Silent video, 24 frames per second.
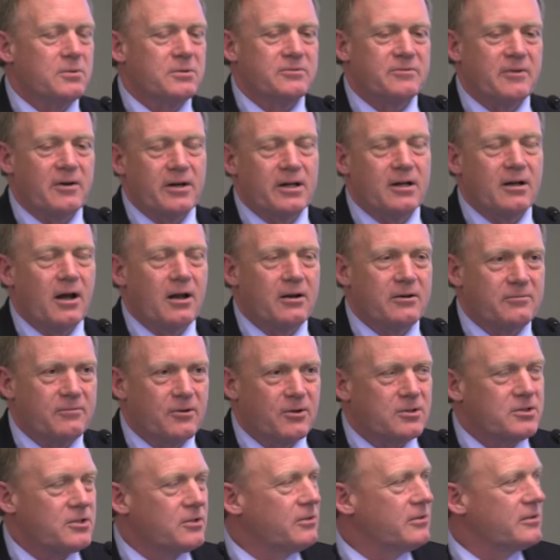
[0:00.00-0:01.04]
was very
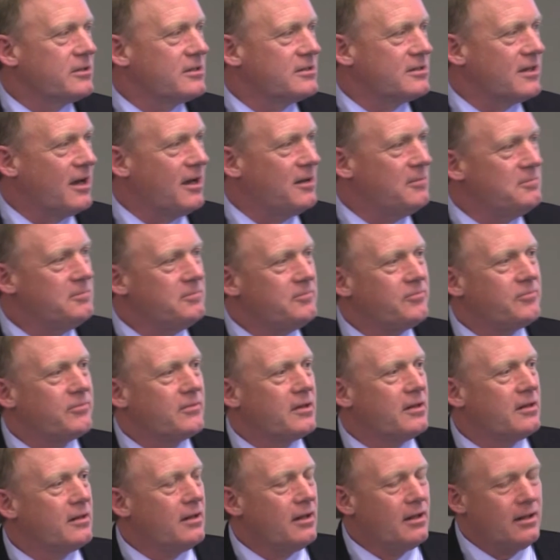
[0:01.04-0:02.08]
controversial at the time.
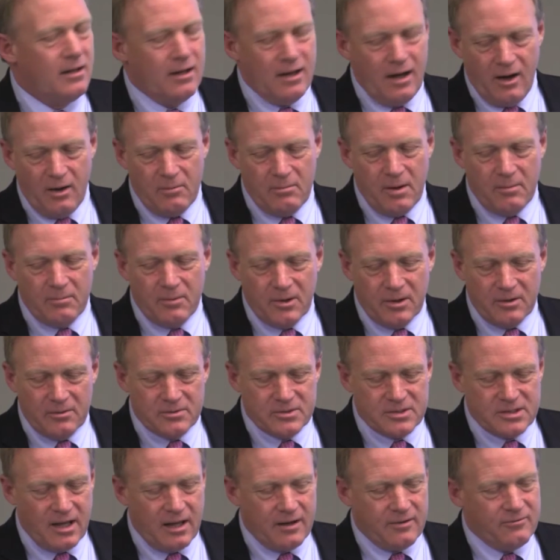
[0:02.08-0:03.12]
I remember it
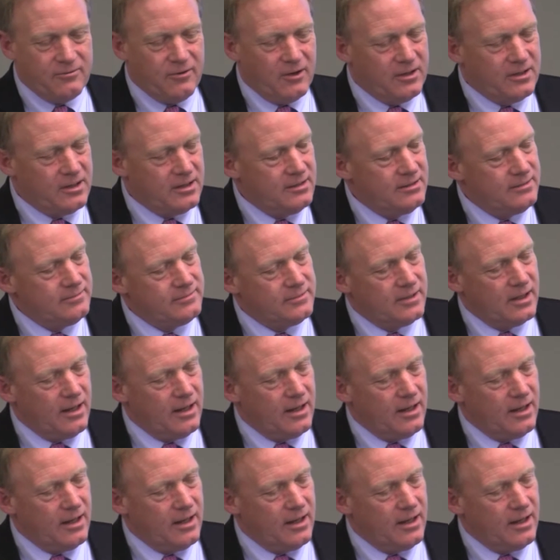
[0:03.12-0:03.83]
was kind of funny.